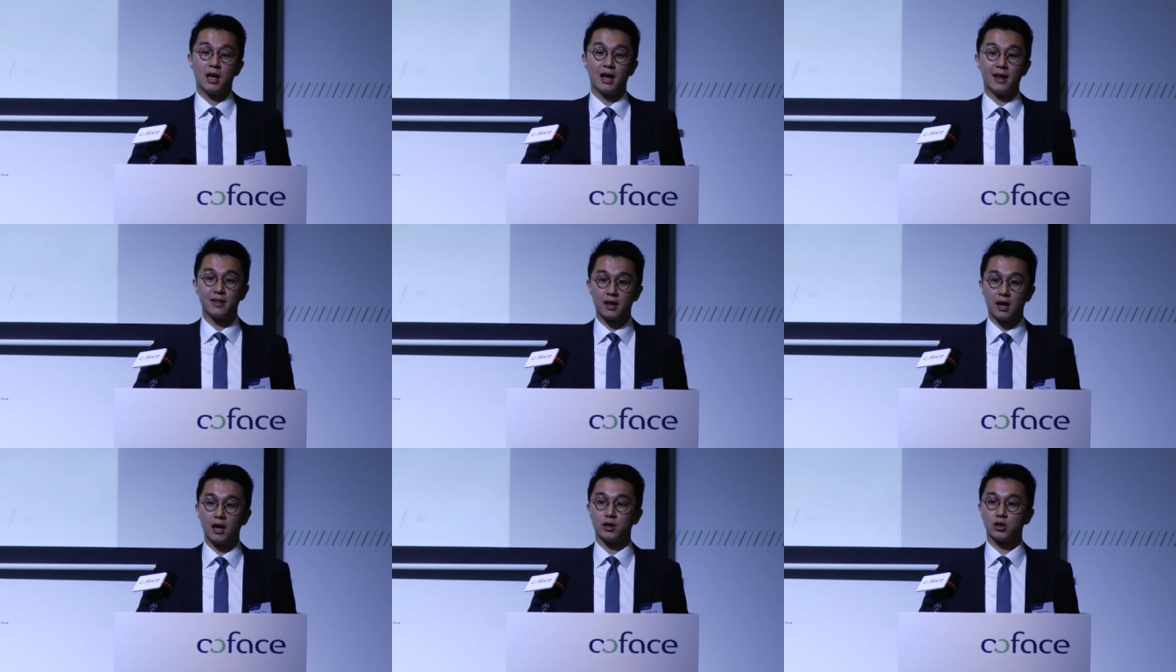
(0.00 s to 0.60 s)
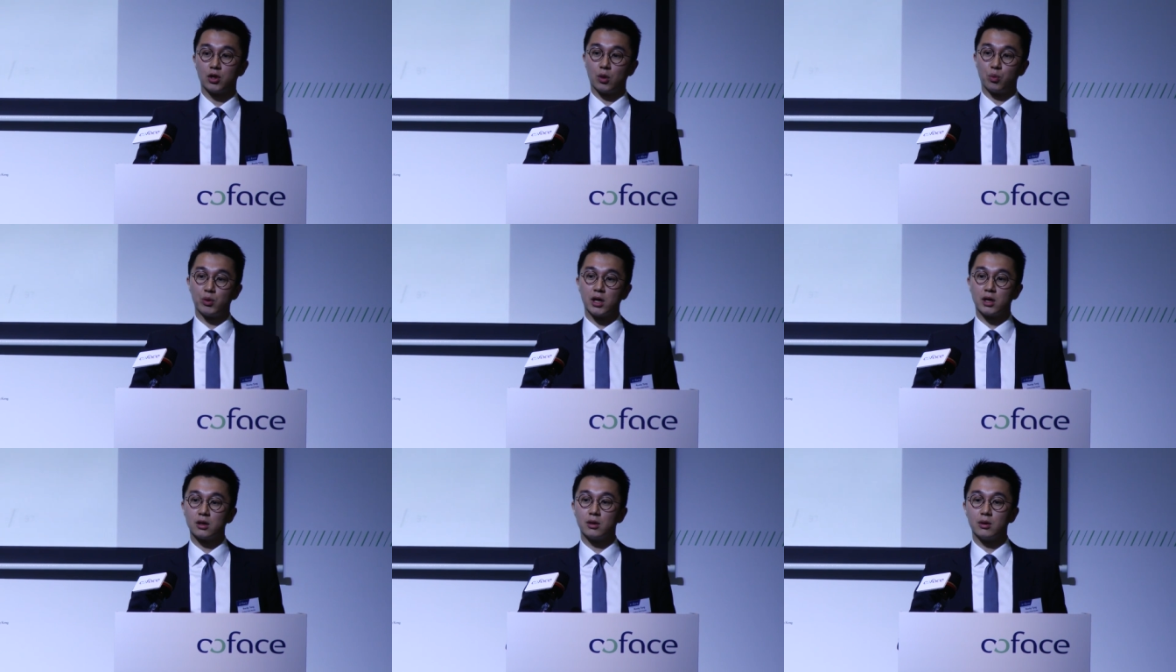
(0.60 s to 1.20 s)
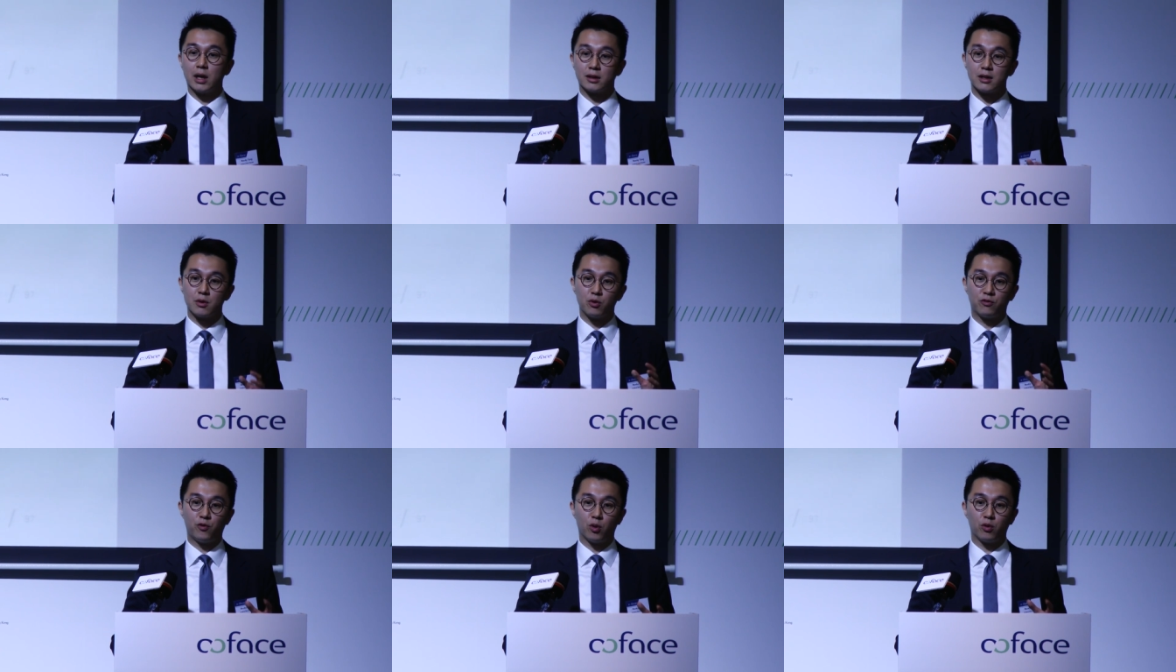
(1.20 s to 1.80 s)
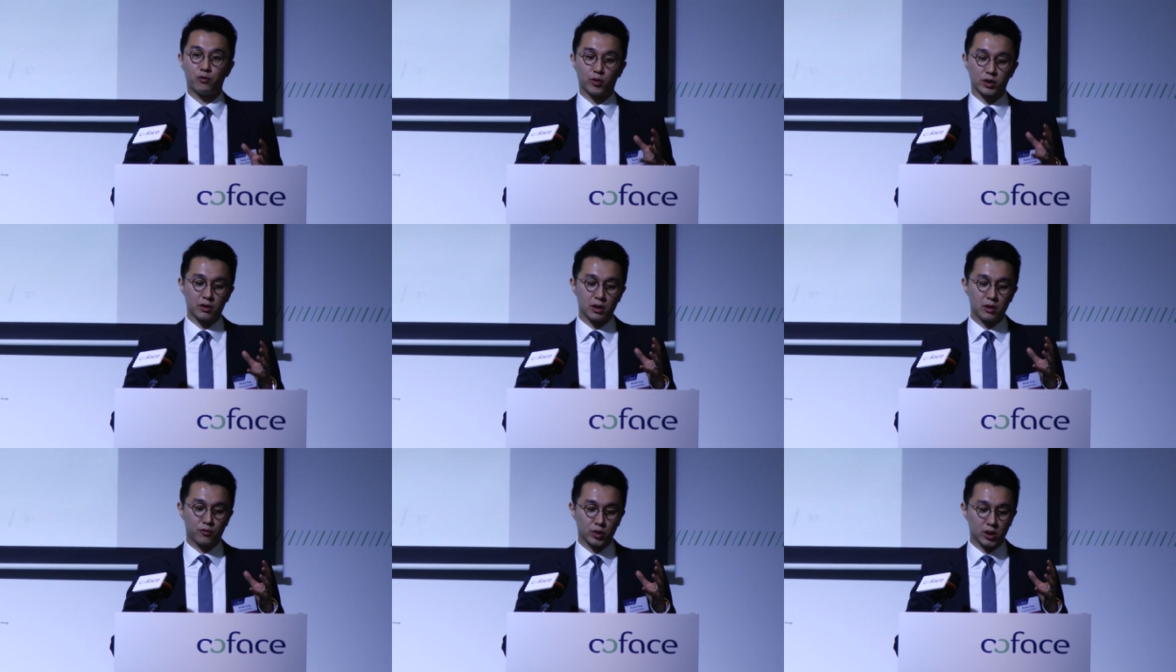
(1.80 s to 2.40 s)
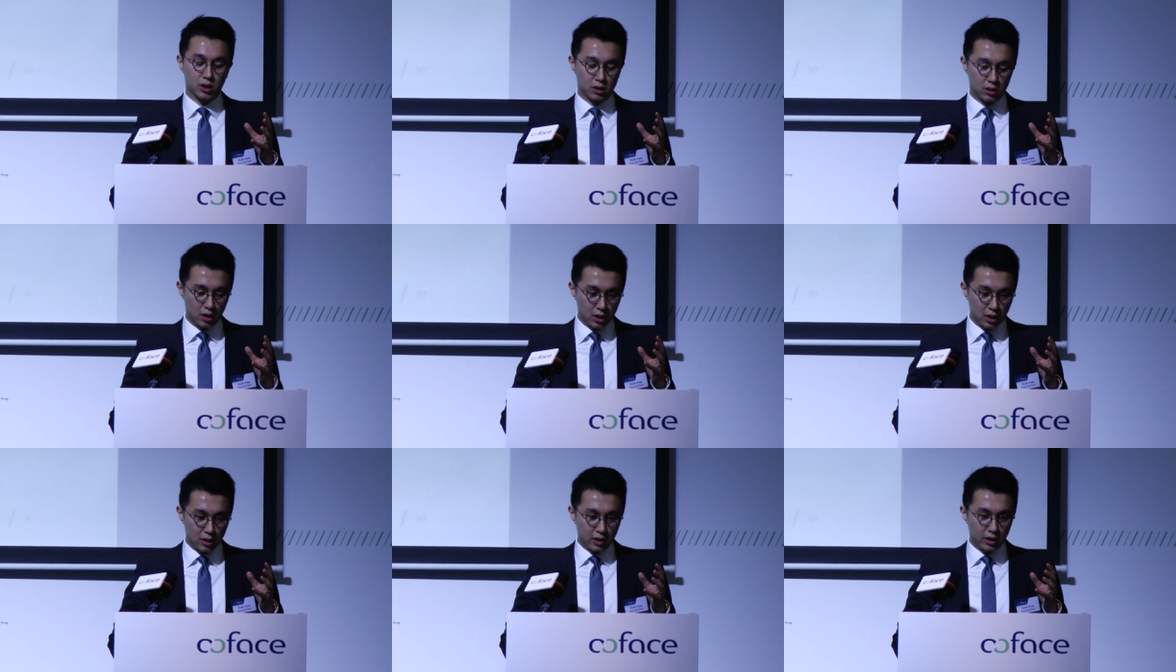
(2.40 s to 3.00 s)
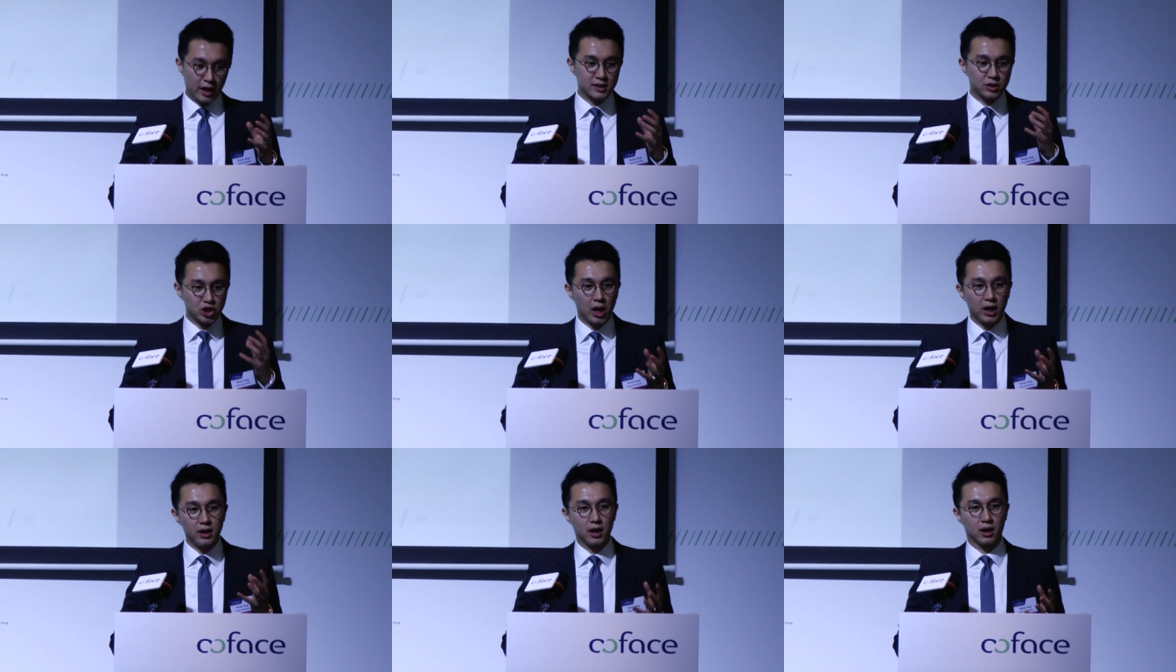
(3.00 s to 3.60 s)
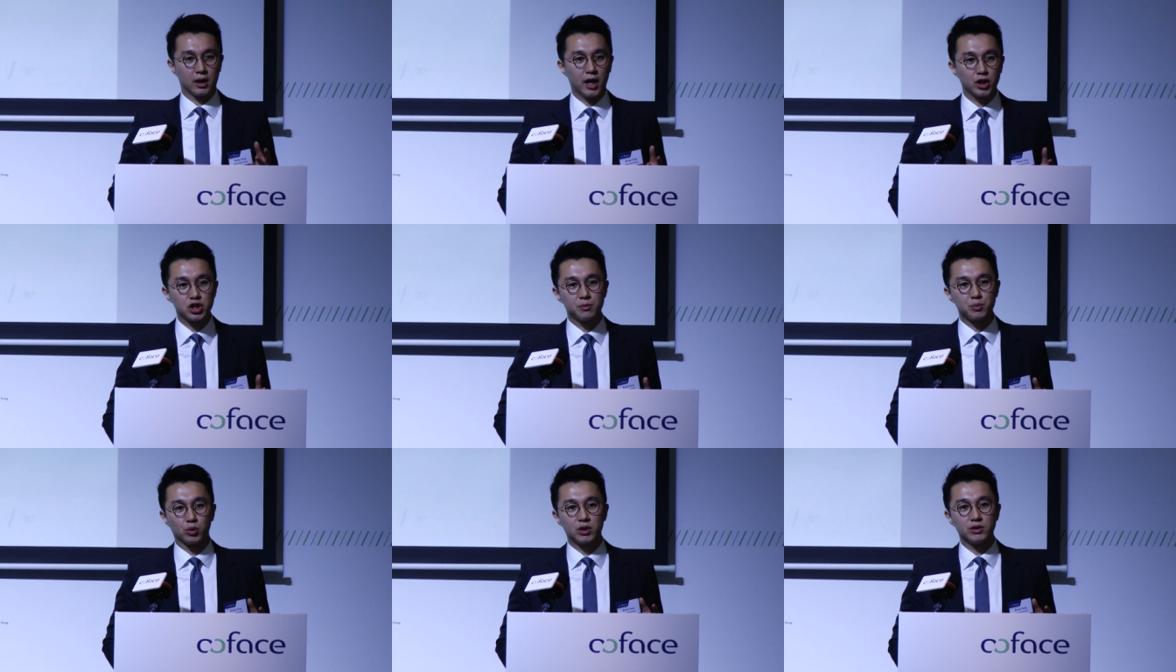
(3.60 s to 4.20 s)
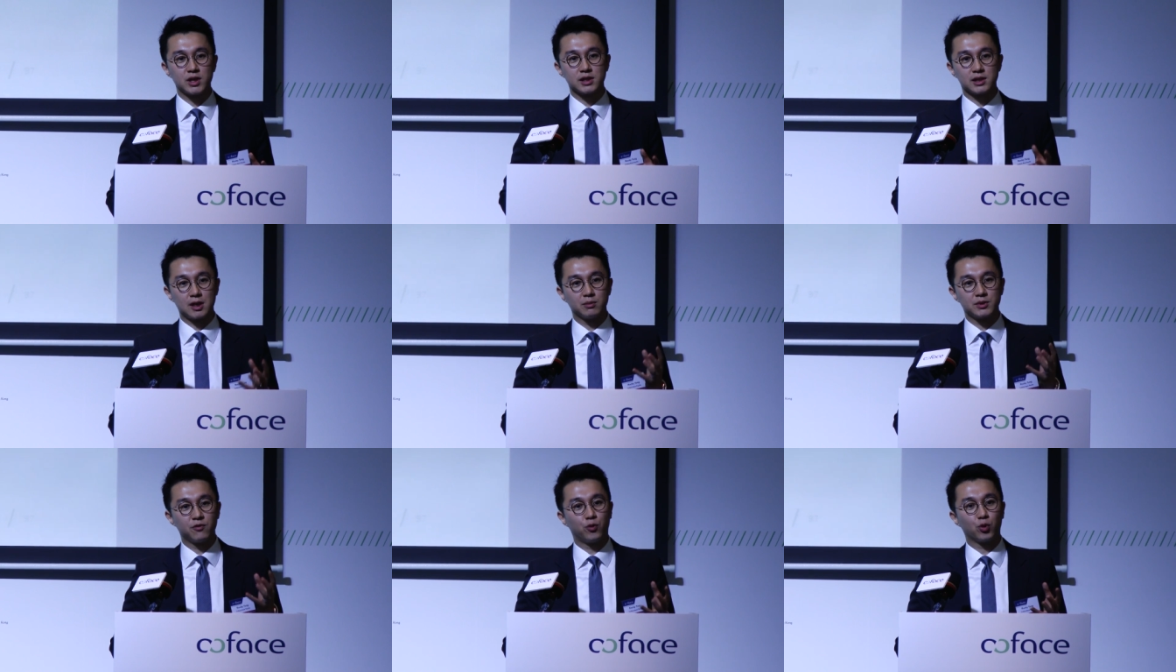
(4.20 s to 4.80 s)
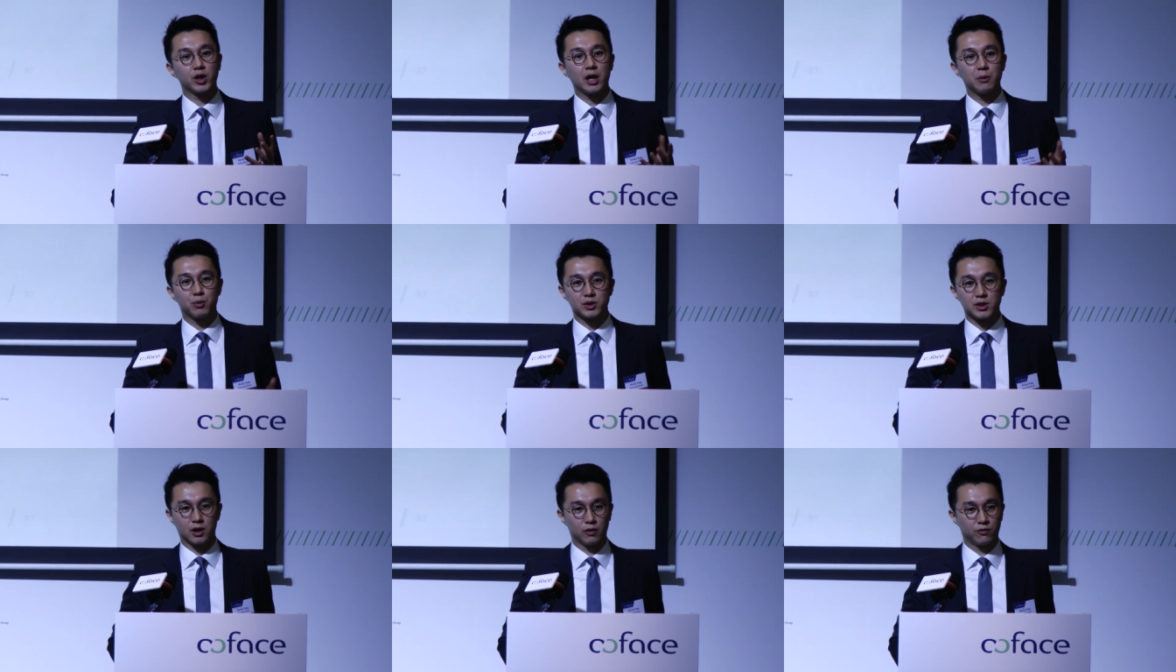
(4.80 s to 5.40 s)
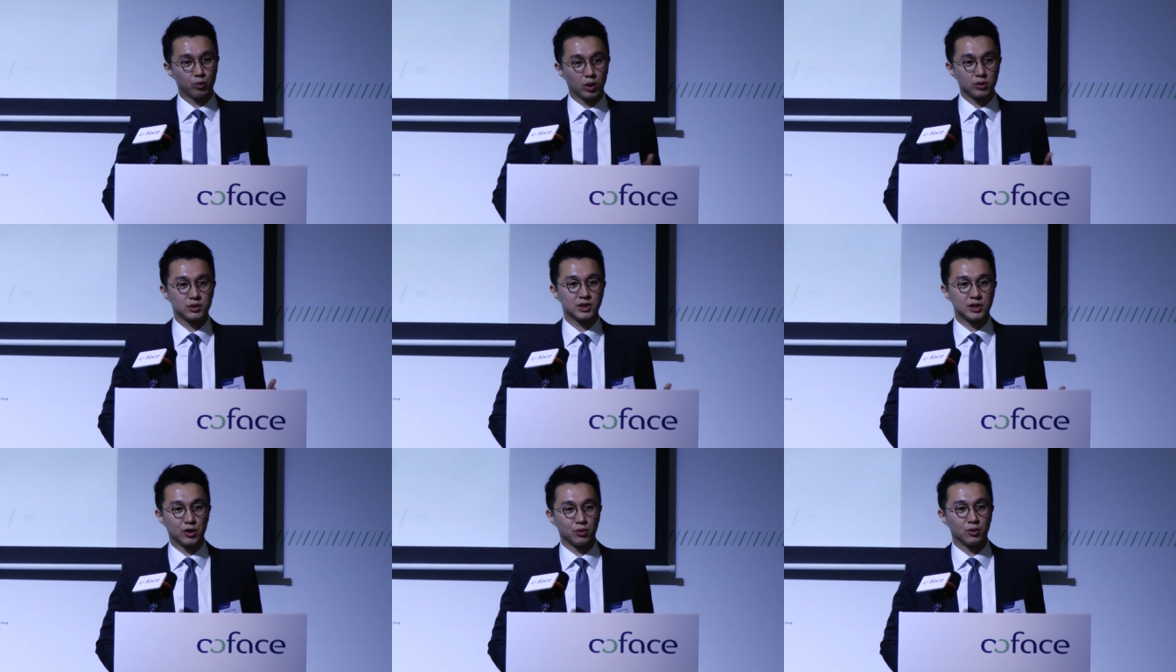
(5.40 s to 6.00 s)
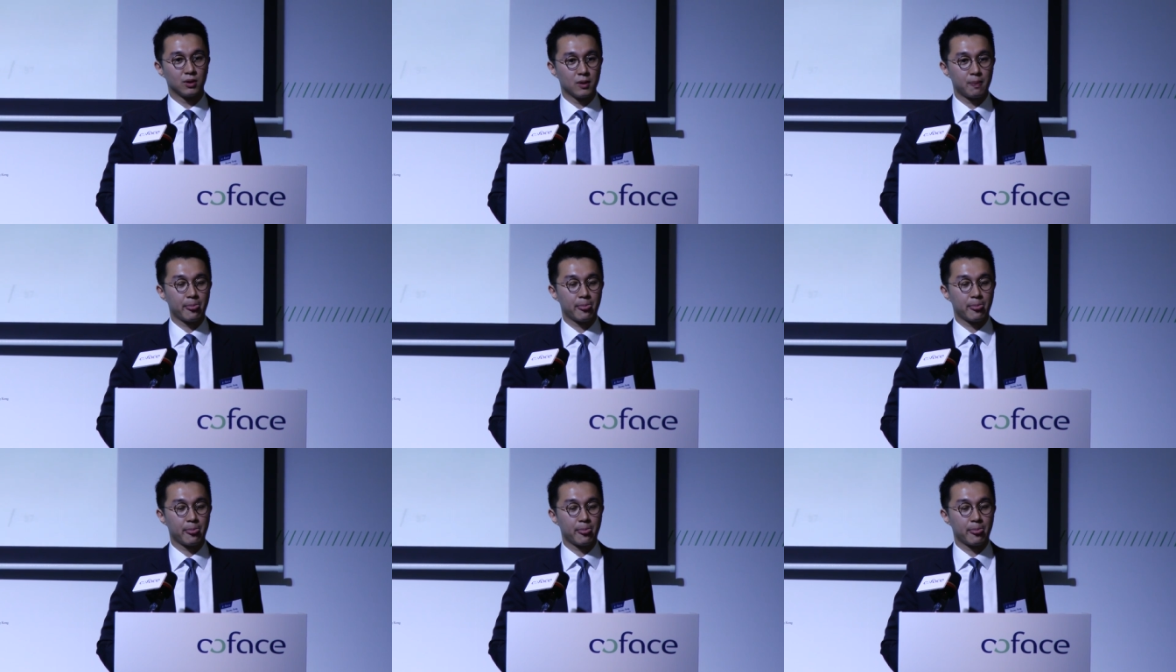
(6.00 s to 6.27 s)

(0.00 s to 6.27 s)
And then, you know, we, uh, for, for the, for the, as China actually produces some forty-eight percent of world steel,